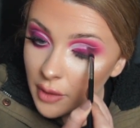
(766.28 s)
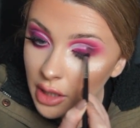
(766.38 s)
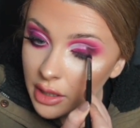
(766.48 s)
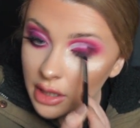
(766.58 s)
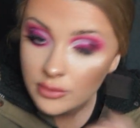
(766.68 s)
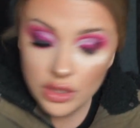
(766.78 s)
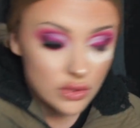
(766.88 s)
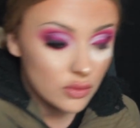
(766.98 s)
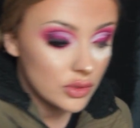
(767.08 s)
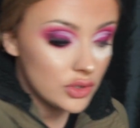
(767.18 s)
And then I'm
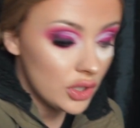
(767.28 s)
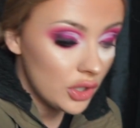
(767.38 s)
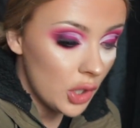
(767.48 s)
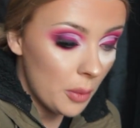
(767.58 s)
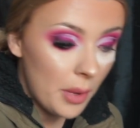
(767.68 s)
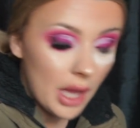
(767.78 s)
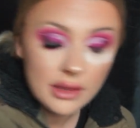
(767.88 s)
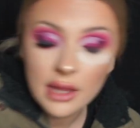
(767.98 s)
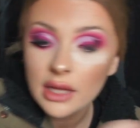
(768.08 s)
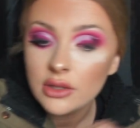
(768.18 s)
just going to
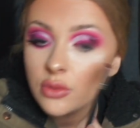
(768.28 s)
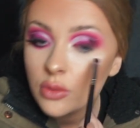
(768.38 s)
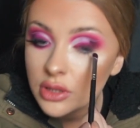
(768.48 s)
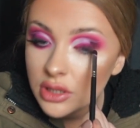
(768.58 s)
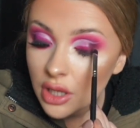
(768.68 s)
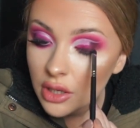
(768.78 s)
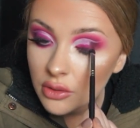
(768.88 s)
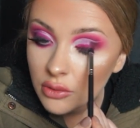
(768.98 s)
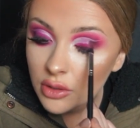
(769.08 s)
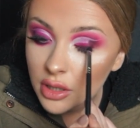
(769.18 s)
pat that towards the
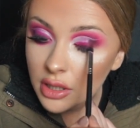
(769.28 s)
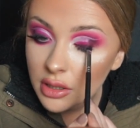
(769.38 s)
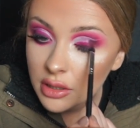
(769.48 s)
outer corner